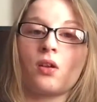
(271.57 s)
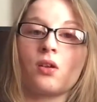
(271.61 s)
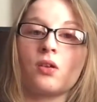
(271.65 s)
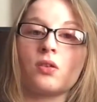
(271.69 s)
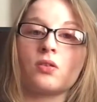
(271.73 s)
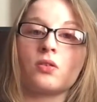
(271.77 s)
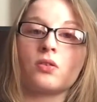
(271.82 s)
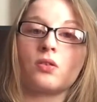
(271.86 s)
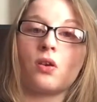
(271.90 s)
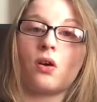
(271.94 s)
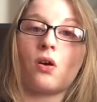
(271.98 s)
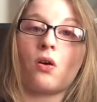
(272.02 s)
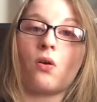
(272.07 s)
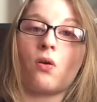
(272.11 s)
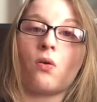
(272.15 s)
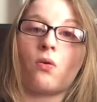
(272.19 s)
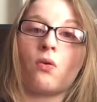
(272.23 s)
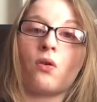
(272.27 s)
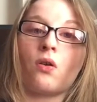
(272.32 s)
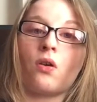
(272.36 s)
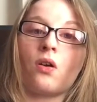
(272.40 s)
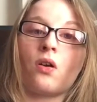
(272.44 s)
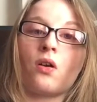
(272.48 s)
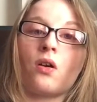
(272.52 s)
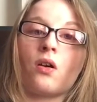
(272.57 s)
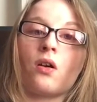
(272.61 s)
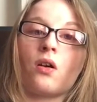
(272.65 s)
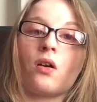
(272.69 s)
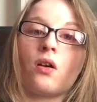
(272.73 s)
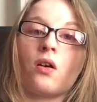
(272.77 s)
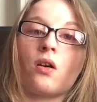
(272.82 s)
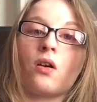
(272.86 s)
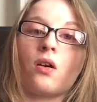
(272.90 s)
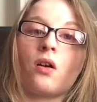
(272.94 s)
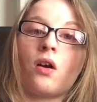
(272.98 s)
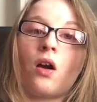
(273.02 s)
So
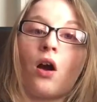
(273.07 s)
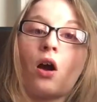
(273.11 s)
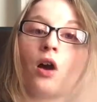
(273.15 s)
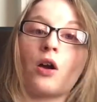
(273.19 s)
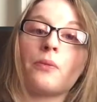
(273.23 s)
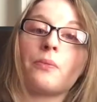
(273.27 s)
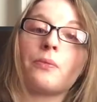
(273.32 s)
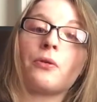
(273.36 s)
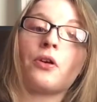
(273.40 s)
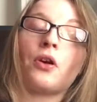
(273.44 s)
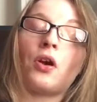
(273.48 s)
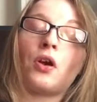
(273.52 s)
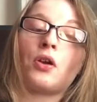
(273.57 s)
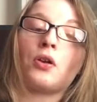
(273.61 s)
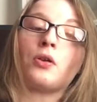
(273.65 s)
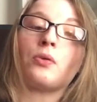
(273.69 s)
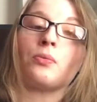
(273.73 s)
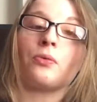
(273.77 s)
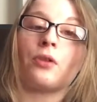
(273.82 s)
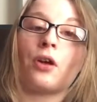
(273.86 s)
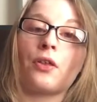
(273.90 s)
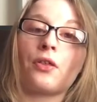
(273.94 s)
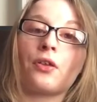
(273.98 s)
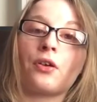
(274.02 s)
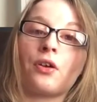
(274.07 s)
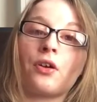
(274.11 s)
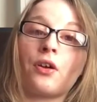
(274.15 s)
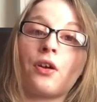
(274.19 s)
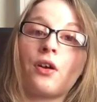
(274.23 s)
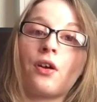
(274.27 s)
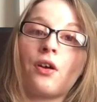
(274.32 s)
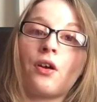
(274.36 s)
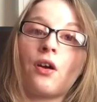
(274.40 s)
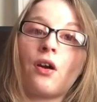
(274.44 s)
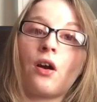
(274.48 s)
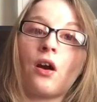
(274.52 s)
Harper and her brother
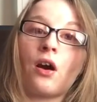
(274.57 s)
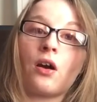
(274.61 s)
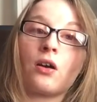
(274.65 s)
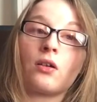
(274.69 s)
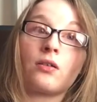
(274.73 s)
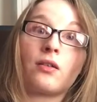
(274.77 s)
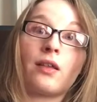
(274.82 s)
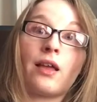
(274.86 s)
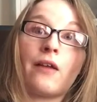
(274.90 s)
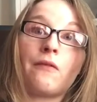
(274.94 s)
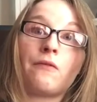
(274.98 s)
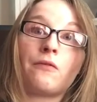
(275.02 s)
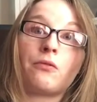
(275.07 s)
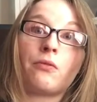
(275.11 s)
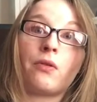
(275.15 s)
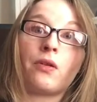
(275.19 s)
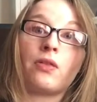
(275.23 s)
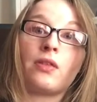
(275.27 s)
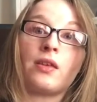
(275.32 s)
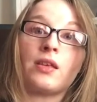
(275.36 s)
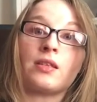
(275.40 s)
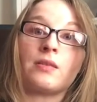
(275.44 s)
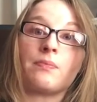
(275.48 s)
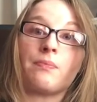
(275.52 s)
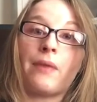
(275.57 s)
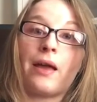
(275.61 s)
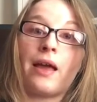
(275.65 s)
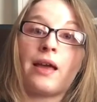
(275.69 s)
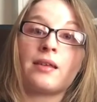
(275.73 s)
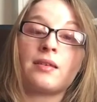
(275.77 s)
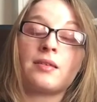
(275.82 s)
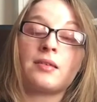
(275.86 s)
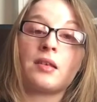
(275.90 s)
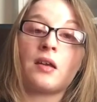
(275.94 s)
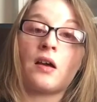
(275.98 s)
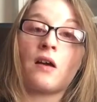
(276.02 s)
are left with this
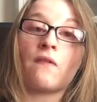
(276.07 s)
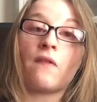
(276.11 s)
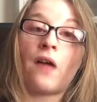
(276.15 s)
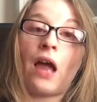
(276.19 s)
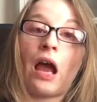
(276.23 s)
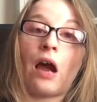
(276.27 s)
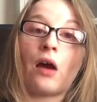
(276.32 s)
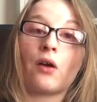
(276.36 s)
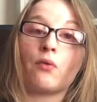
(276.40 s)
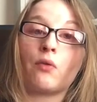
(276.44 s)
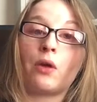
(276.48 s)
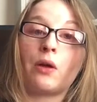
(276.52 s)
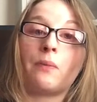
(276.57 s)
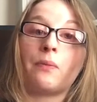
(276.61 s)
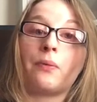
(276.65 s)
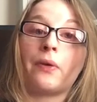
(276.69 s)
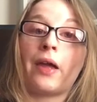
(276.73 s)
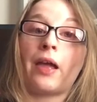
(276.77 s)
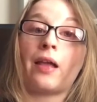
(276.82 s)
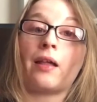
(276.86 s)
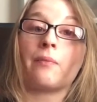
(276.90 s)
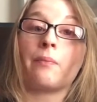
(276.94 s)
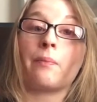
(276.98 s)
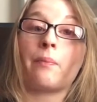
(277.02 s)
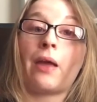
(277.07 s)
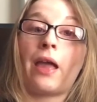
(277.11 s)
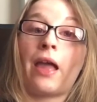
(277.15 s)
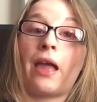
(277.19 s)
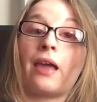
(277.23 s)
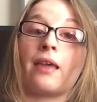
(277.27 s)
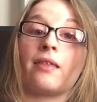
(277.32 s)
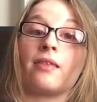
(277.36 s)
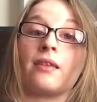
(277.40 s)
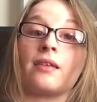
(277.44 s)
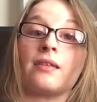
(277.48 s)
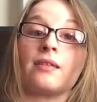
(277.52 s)
mess of how do we
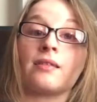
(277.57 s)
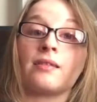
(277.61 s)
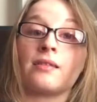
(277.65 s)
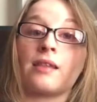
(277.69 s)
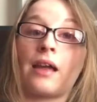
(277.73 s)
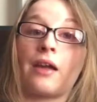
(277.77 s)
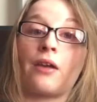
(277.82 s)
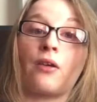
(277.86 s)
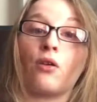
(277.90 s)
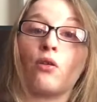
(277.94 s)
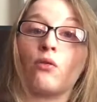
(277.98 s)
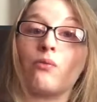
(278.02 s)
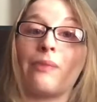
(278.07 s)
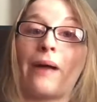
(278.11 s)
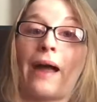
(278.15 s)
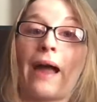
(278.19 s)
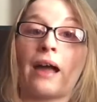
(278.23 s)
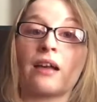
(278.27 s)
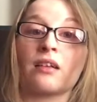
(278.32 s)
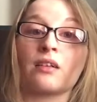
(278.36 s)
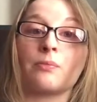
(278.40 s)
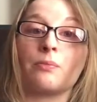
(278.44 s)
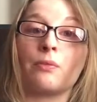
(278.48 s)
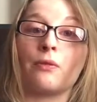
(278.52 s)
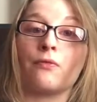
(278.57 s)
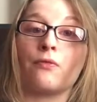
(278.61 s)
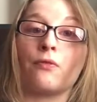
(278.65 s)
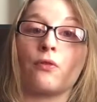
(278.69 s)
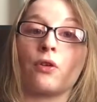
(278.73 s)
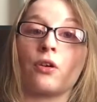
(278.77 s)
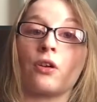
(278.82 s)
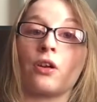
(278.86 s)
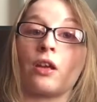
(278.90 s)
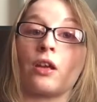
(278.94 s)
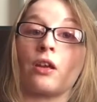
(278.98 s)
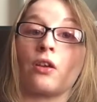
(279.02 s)
pay this psycho back
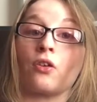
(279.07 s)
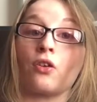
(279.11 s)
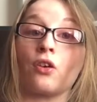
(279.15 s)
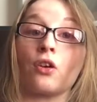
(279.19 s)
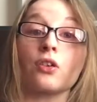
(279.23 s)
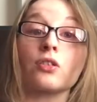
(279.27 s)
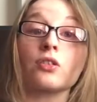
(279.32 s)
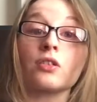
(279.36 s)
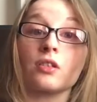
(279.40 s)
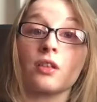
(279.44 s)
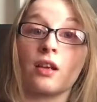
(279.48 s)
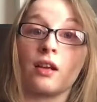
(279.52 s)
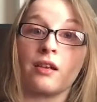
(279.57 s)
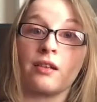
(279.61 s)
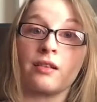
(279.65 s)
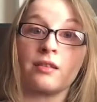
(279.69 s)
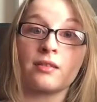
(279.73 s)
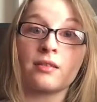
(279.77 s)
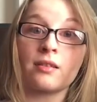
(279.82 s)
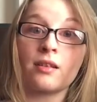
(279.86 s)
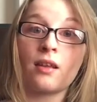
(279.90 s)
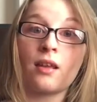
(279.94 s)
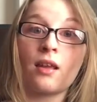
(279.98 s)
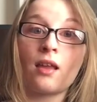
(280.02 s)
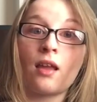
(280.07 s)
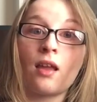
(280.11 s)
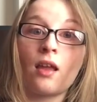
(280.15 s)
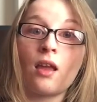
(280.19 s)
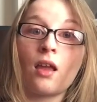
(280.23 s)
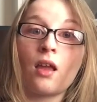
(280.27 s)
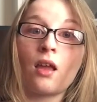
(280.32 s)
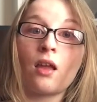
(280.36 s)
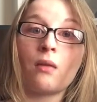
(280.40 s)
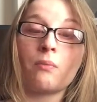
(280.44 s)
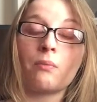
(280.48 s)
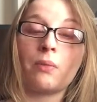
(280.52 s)
before he hurts us?
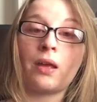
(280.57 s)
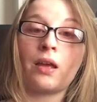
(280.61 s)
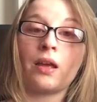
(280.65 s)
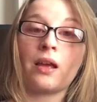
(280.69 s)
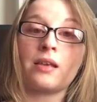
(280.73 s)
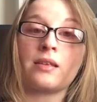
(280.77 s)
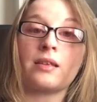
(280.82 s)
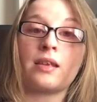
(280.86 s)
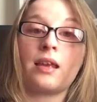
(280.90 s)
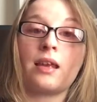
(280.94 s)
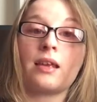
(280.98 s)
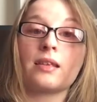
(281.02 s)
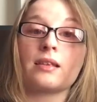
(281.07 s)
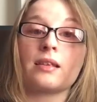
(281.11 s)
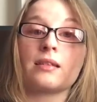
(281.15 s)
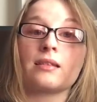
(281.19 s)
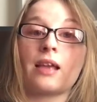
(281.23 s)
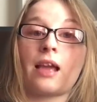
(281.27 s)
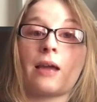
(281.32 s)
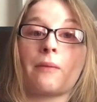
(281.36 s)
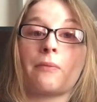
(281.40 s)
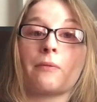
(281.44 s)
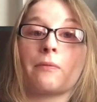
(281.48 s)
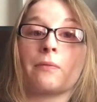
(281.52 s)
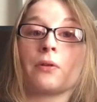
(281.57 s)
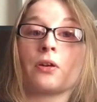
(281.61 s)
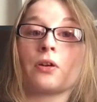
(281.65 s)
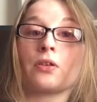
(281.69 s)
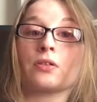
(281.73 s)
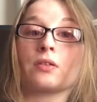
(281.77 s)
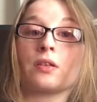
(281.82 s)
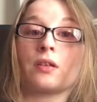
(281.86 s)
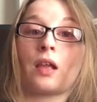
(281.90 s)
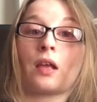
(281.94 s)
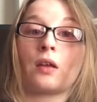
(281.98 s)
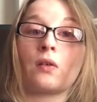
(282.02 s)
Because he's the type of
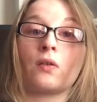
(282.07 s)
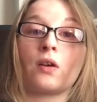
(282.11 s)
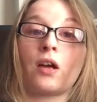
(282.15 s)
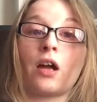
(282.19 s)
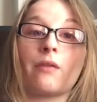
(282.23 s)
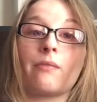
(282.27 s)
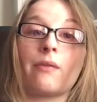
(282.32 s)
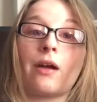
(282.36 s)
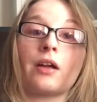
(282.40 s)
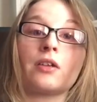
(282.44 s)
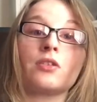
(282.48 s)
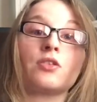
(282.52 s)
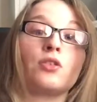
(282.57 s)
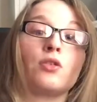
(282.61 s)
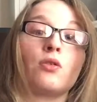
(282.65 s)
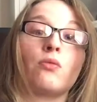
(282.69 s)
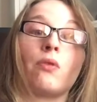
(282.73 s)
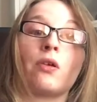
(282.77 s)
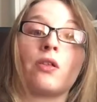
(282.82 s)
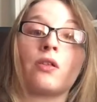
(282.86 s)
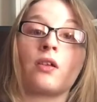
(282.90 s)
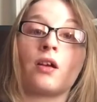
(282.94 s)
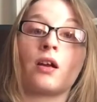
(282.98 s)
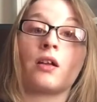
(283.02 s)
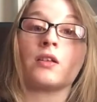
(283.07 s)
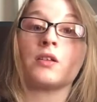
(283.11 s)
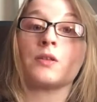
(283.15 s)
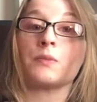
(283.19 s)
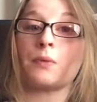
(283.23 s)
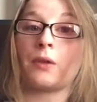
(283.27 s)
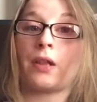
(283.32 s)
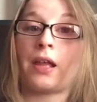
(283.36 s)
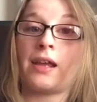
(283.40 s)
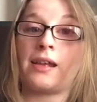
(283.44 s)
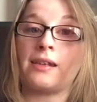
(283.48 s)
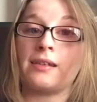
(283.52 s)
person that'll come at you with guns
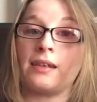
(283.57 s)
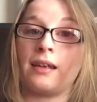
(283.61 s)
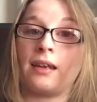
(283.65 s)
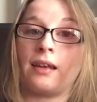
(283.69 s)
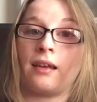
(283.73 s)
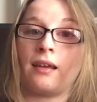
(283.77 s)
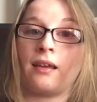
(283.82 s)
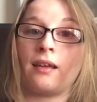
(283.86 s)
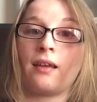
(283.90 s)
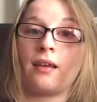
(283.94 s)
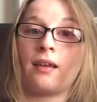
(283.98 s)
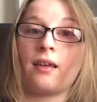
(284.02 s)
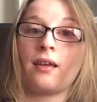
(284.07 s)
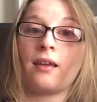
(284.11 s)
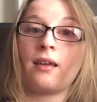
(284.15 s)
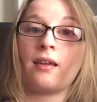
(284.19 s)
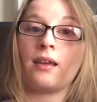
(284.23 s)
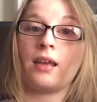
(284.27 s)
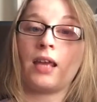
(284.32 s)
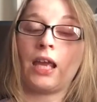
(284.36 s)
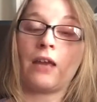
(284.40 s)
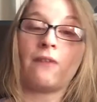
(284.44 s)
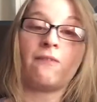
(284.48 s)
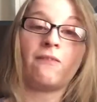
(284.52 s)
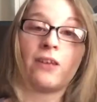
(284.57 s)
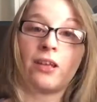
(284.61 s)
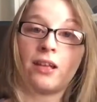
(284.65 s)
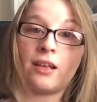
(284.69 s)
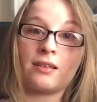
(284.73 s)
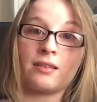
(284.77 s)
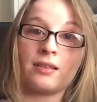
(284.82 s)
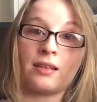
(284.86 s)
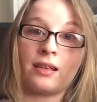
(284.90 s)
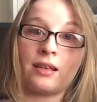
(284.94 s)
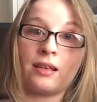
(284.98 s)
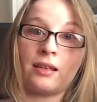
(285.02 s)
blazing if he
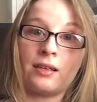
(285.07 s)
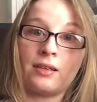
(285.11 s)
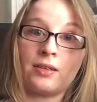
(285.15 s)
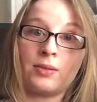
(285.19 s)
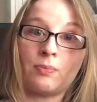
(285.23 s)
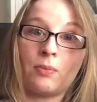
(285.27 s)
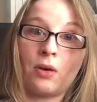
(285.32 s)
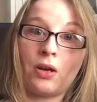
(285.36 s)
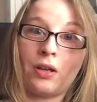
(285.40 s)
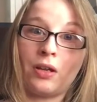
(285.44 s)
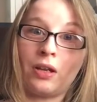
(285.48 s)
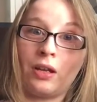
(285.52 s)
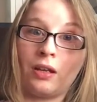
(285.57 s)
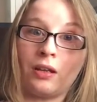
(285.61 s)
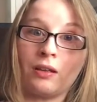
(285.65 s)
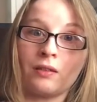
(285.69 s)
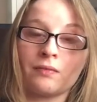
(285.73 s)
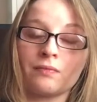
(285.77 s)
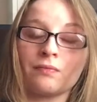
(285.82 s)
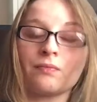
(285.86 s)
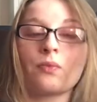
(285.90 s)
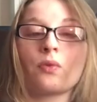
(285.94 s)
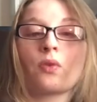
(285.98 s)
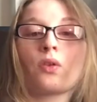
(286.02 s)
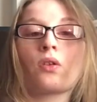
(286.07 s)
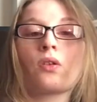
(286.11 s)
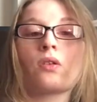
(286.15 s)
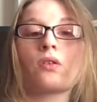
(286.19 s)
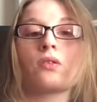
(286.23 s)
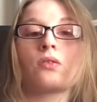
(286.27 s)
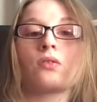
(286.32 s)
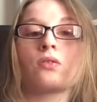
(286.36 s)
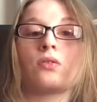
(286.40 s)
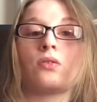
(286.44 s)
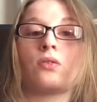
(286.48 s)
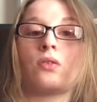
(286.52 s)
doesn't get his money.
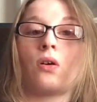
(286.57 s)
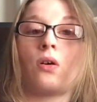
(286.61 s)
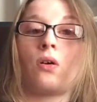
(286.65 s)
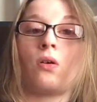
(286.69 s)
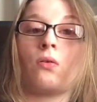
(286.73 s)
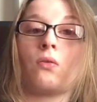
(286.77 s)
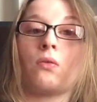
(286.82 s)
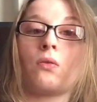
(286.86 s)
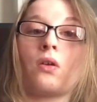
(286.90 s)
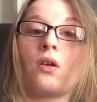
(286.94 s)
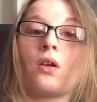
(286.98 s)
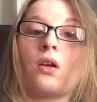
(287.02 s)
So